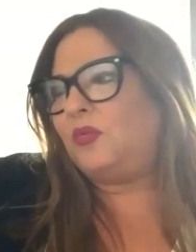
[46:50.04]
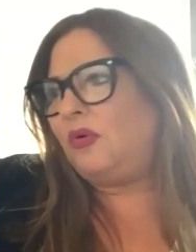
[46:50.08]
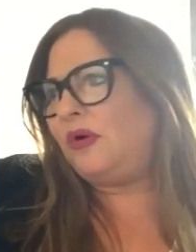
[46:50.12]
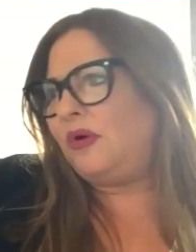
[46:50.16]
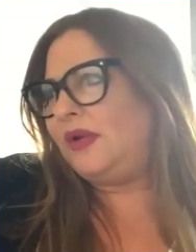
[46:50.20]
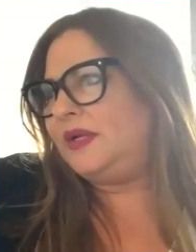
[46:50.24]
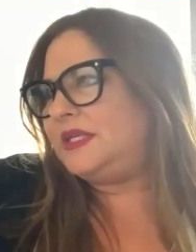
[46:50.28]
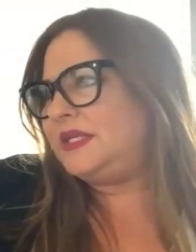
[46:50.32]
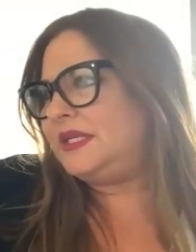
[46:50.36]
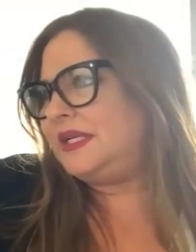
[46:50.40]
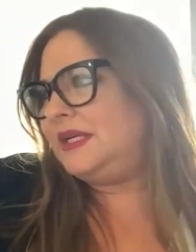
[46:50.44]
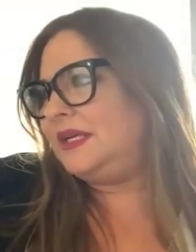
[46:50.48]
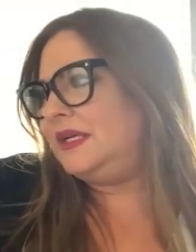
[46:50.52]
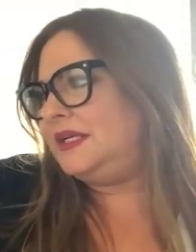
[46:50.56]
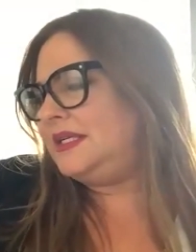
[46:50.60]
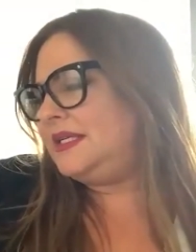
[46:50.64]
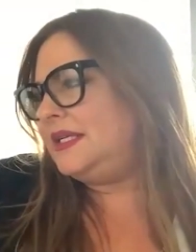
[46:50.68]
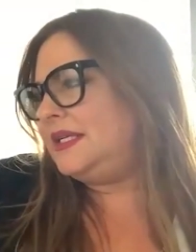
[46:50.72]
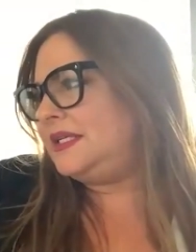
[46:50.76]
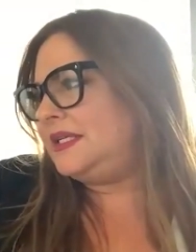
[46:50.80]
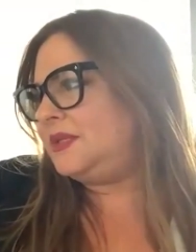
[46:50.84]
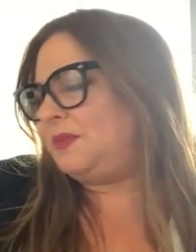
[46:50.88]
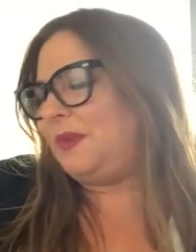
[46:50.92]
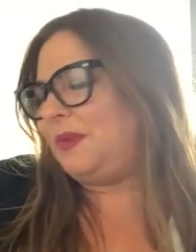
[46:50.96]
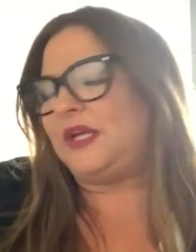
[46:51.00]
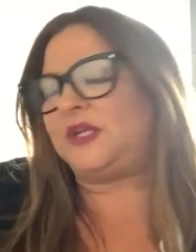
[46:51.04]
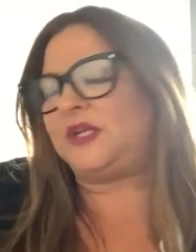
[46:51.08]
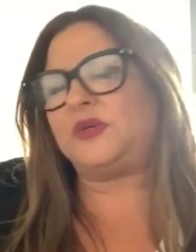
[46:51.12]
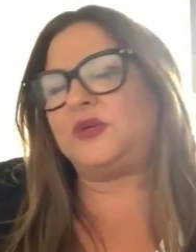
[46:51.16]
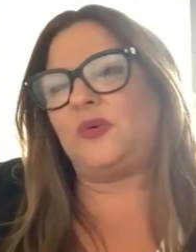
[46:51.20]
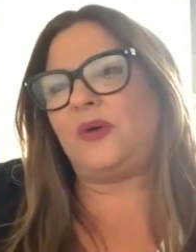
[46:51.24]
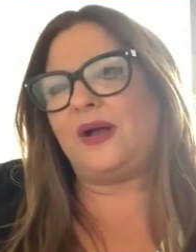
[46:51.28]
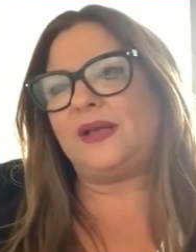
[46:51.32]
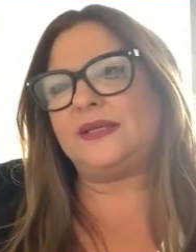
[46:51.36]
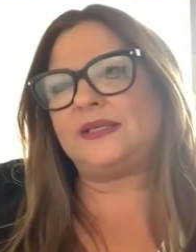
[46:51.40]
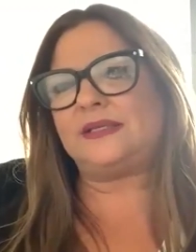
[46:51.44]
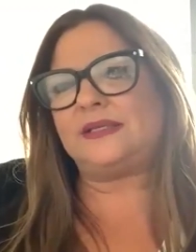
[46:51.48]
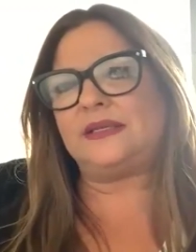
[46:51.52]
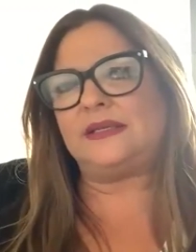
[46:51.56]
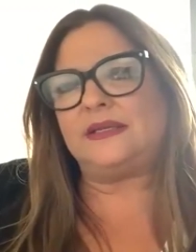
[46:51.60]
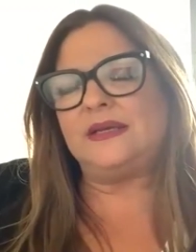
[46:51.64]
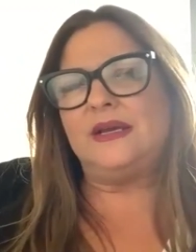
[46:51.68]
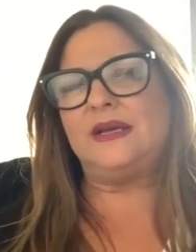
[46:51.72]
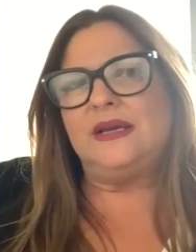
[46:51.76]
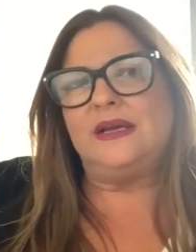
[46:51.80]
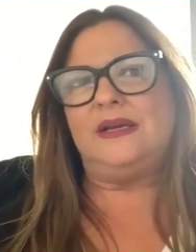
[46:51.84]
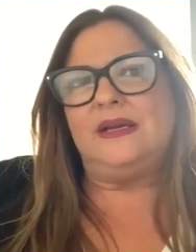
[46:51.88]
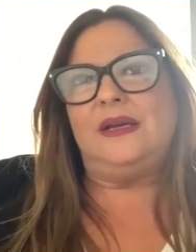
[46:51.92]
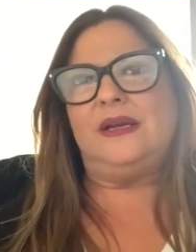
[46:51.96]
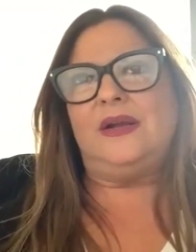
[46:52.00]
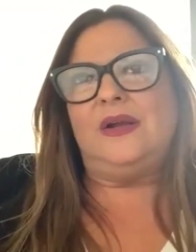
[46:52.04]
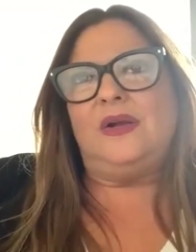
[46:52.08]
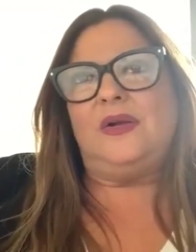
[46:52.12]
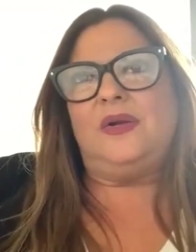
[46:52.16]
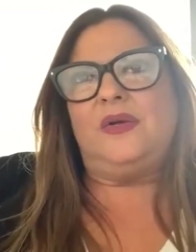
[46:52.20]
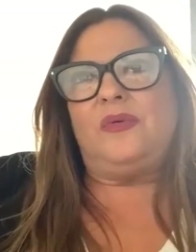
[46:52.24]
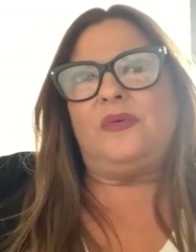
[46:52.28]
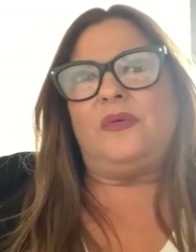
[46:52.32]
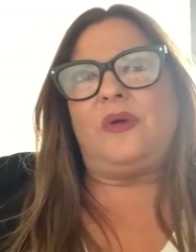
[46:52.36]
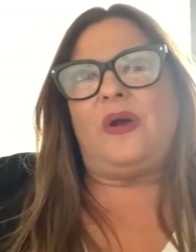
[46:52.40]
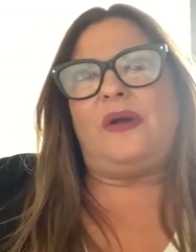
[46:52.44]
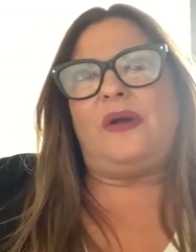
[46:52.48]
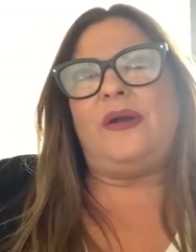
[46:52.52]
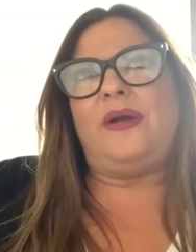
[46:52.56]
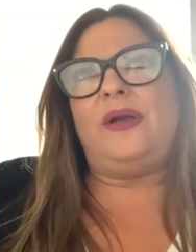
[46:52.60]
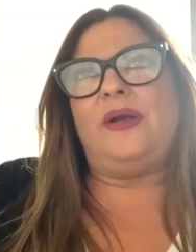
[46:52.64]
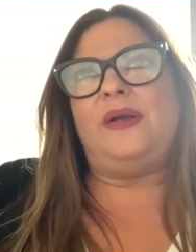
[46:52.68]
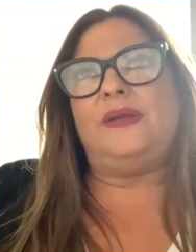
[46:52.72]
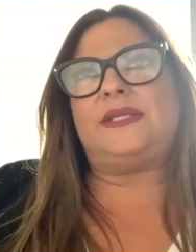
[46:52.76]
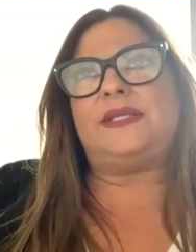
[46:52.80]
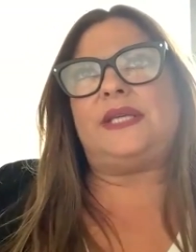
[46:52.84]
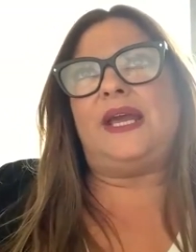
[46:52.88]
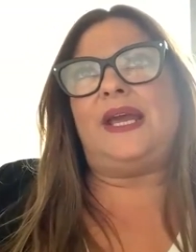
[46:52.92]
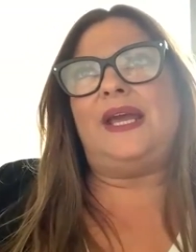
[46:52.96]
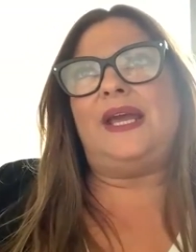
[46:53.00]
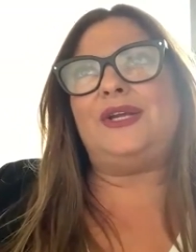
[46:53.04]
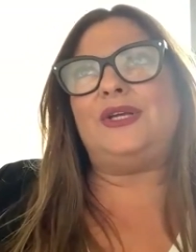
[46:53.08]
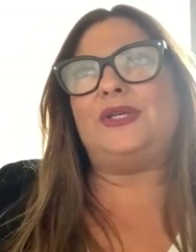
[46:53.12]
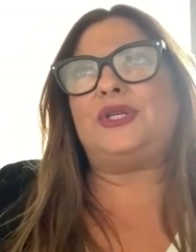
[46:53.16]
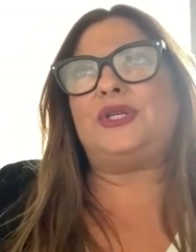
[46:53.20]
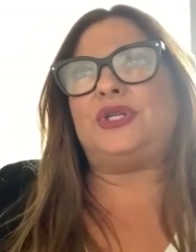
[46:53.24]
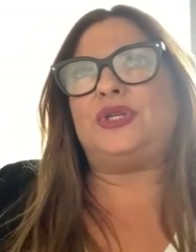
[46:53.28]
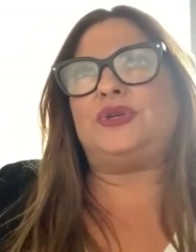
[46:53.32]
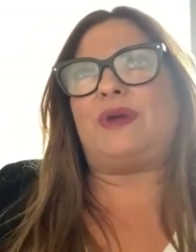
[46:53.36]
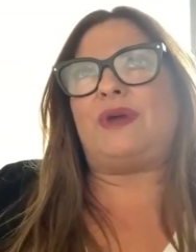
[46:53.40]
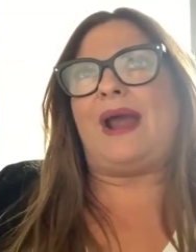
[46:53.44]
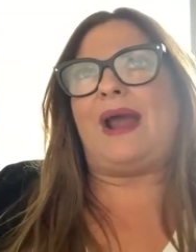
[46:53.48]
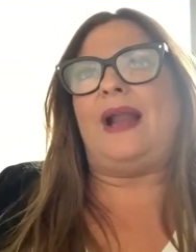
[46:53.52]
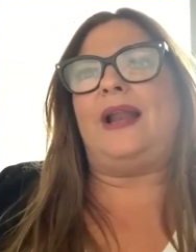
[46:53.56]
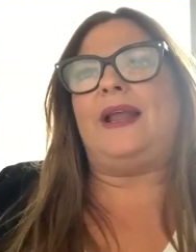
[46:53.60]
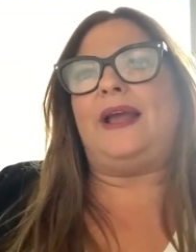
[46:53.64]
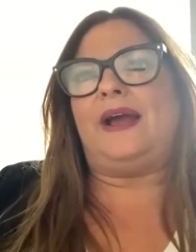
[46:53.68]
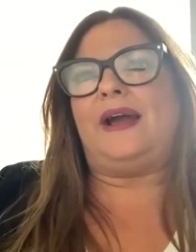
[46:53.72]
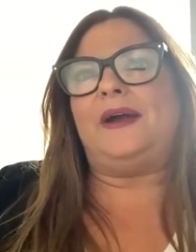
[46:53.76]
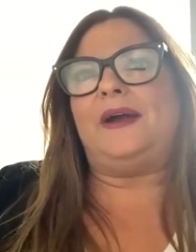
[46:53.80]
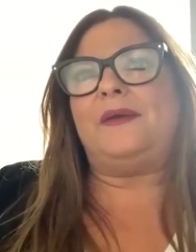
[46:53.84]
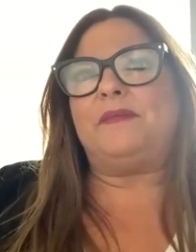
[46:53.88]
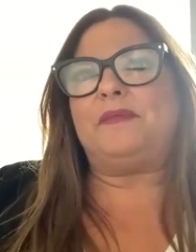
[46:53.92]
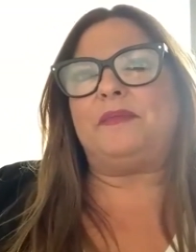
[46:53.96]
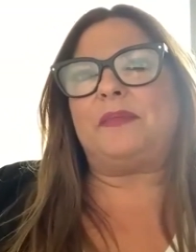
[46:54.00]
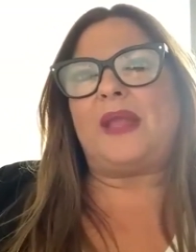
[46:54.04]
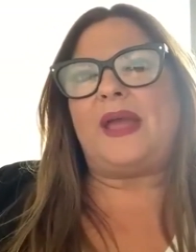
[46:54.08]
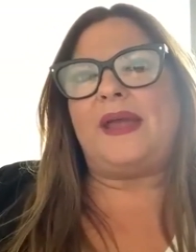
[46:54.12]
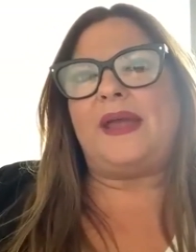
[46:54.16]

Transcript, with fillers: wanted to to speak to us. Whereas in Australia,